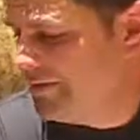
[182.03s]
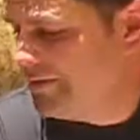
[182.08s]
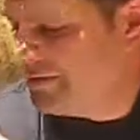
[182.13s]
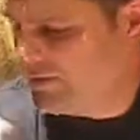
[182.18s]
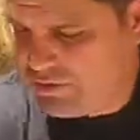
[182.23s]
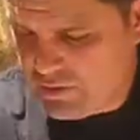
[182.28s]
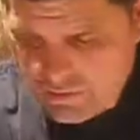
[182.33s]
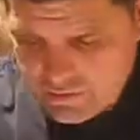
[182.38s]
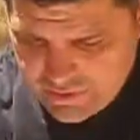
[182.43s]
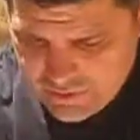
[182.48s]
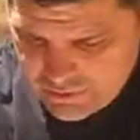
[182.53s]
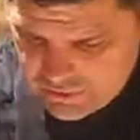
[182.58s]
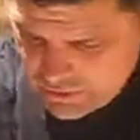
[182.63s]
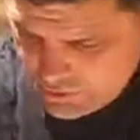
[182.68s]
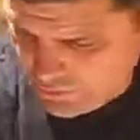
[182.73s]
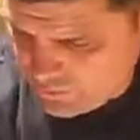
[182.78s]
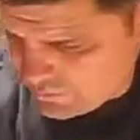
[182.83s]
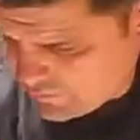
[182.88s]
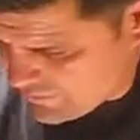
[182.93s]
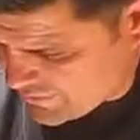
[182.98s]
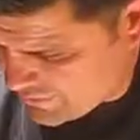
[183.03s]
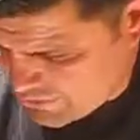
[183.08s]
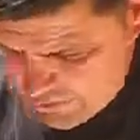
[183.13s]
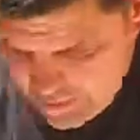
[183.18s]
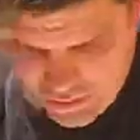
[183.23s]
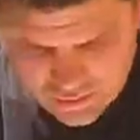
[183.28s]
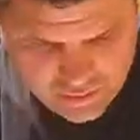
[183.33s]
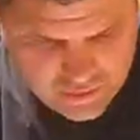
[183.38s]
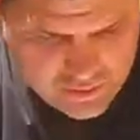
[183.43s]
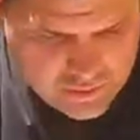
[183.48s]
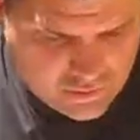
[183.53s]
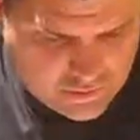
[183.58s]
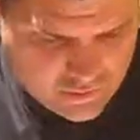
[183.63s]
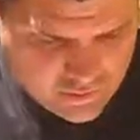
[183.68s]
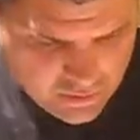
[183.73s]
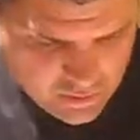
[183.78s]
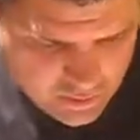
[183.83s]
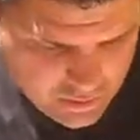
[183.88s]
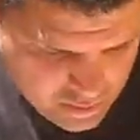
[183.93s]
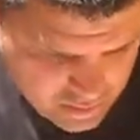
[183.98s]
So you can use
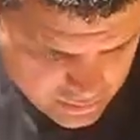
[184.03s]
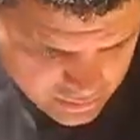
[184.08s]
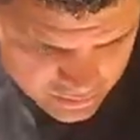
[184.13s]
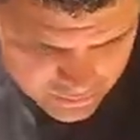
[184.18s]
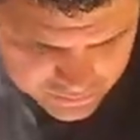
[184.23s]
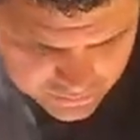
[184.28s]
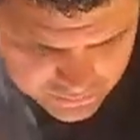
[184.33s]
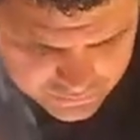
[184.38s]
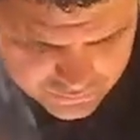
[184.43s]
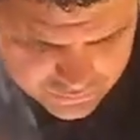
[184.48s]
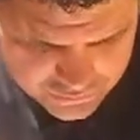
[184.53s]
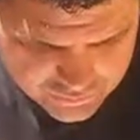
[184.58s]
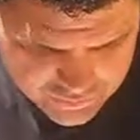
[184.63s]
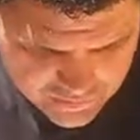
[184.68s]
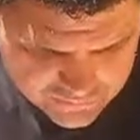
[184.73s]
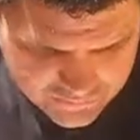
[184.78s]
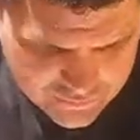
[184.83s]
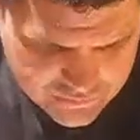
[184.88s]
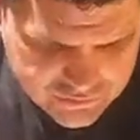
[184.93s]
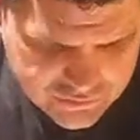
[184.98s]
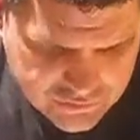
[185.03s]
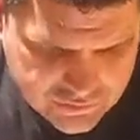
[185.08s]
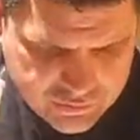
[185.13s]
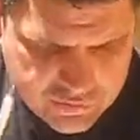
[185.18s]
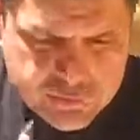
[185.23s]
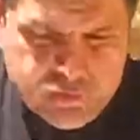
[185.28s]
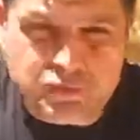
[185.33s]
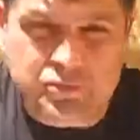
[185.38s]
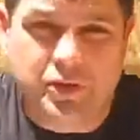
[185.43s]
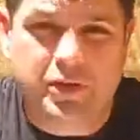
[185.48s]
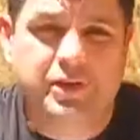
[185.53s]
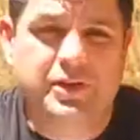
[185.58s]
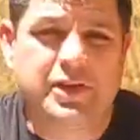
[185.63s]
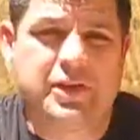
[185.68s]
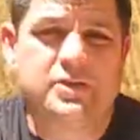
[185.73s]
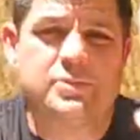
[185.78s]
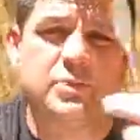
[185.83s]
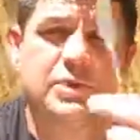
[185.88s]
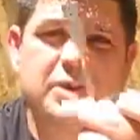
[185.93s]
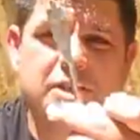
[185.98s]
your drill driver to drill
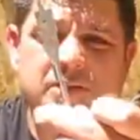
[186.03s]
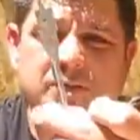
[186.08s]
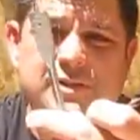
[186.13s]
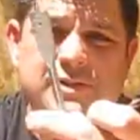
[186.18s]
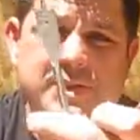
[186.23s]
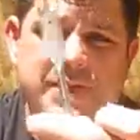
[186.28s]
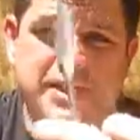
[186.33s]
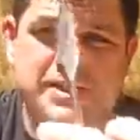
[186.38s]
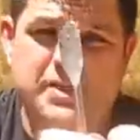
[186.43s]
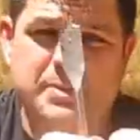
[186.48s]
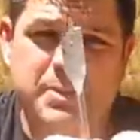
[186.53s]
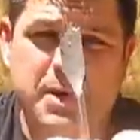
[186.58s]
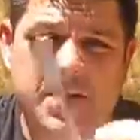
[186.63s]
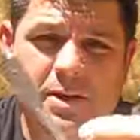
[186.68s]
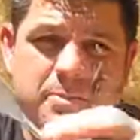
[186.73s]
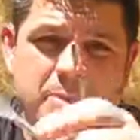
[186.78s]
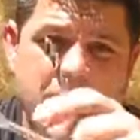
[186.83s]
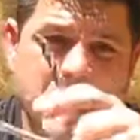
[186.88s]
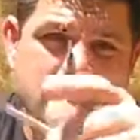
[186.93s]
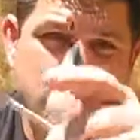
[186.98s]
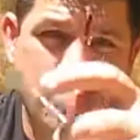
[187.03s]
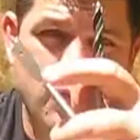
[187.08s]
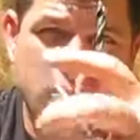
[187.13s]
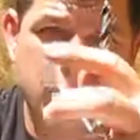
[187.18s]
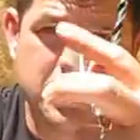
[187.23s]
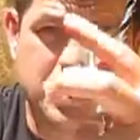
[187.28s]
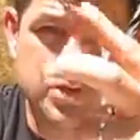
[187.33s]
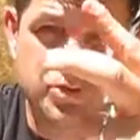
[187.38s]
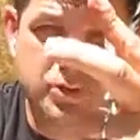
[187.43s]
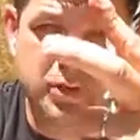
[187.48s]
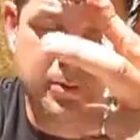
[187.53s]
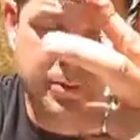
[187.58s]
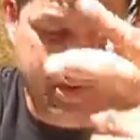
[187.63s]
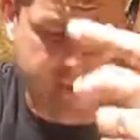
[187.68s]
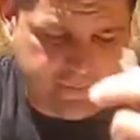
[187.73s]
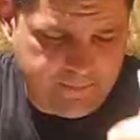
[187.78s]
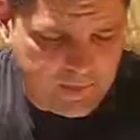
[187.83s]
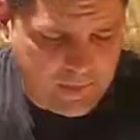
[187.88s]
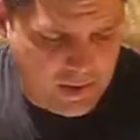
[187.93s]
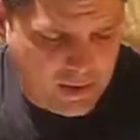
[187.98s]
things with either, say, a spade bit or a drill
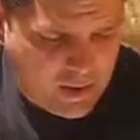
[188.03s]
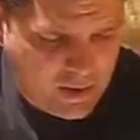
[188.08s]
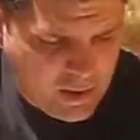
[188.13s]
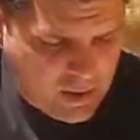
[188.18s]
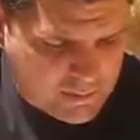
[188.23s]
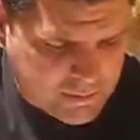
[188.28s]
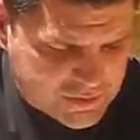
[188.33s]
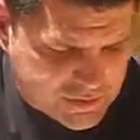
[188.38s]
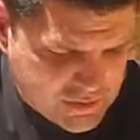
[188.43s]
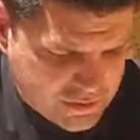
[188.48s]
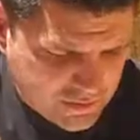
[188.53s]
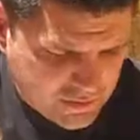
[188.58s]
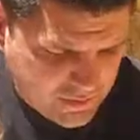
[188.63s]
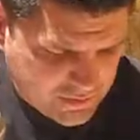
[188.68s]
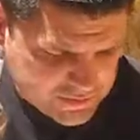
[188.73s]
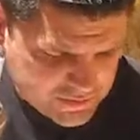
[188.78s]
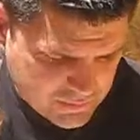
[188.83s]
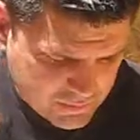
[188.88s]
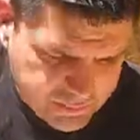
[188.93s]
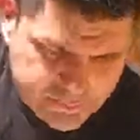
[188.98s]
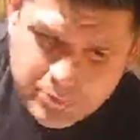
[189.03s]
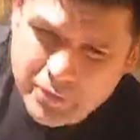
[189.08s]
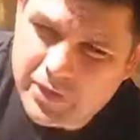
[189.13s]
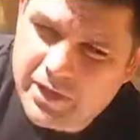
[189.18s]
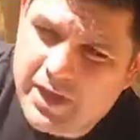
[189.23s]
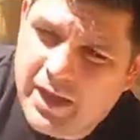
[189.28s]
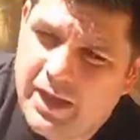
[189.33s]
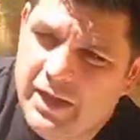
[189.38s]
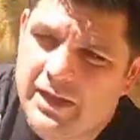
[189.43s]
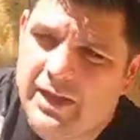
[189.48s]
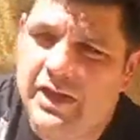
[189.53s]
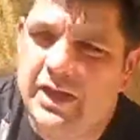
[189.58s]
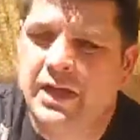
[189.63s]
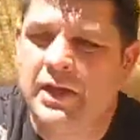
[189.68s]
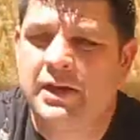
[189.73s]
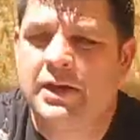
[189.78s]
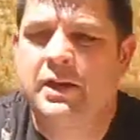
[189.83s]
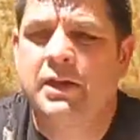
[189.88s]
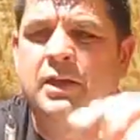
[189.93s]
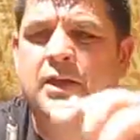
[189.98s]
bit, but you can also put
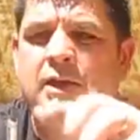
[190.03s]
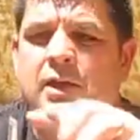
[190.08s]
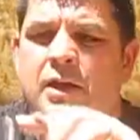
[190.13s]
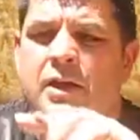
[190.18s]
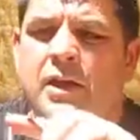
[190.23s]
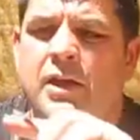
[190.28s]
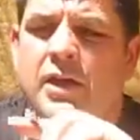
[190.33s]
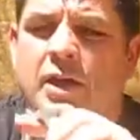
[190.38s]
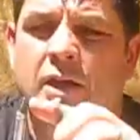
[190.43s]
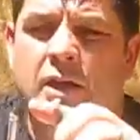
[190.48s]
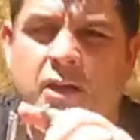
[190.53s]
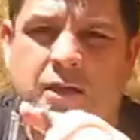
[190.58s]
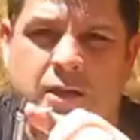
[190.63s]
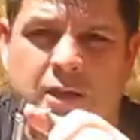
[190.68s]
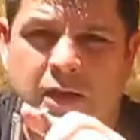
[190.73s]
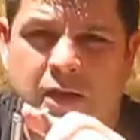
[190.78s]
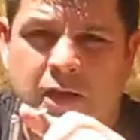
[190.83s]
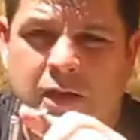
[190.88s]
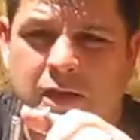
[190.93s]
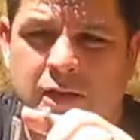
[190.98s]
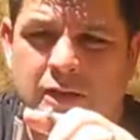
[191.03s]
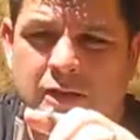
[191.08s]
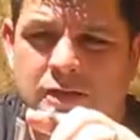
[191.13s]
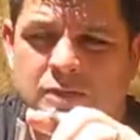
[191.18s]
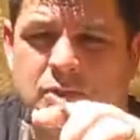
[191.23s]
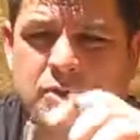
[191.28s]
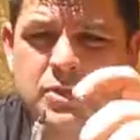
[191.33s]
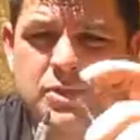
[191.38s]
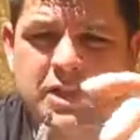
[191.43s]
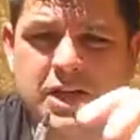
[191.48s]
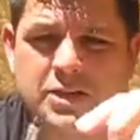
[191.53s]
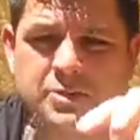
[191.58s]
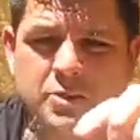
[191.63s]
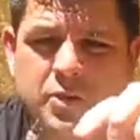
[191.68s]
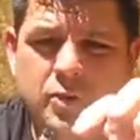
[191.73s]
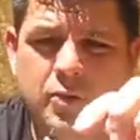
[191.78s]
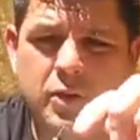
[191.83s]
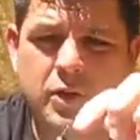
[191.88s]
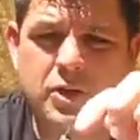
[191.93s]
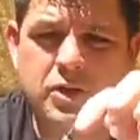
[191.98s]
in screw
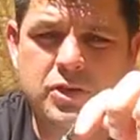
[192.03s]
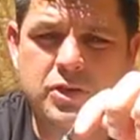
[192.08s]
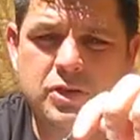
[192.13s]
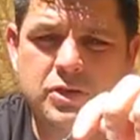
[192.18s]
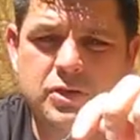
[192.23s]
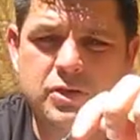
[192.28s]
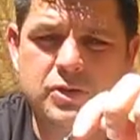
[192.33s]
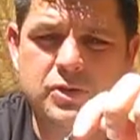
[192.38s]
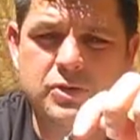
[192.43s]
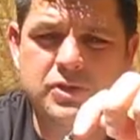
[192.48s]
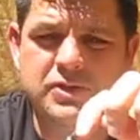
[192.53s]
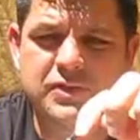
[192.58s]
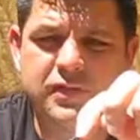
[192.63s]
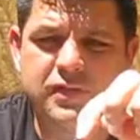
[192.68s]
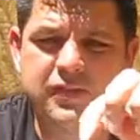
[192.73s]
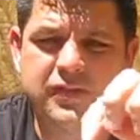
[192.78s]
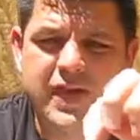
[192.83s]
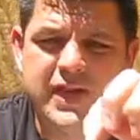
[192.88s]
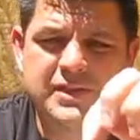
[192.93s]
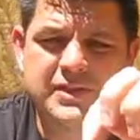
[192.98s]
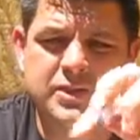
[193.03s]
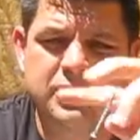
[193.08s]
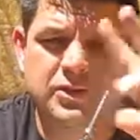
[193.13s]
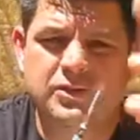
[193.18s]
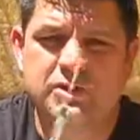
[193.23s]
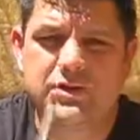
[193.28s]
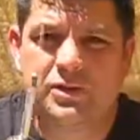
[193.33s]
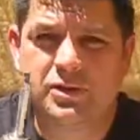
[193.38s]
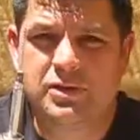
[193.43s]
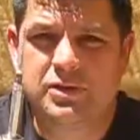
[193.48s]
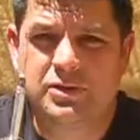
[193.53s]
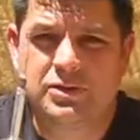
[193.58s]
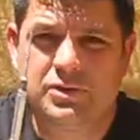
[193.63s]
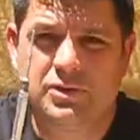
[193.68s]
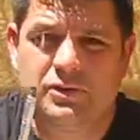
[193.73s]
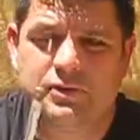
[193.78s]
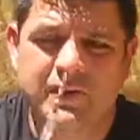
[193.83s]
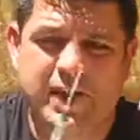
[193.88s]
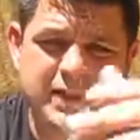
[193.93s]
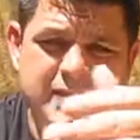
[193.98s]
attachment where you can use fasteners
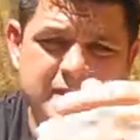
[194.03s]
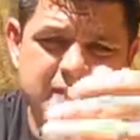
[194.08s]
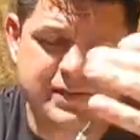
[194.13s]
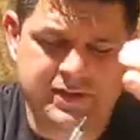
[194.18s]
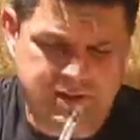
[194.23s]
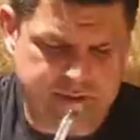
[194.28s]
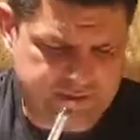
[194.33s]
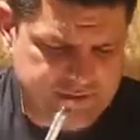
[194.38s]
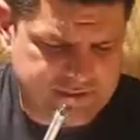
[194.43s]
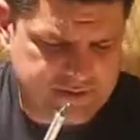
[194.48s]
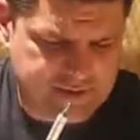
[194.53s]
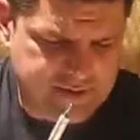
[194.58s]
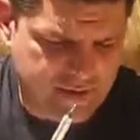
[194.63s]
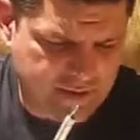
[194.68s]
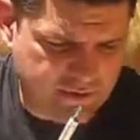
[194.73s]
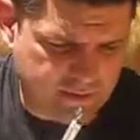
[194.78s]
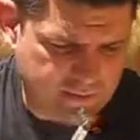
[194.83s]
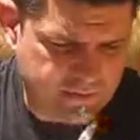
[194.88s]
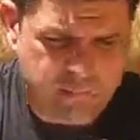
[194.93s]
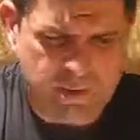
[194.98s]
to fasten things together.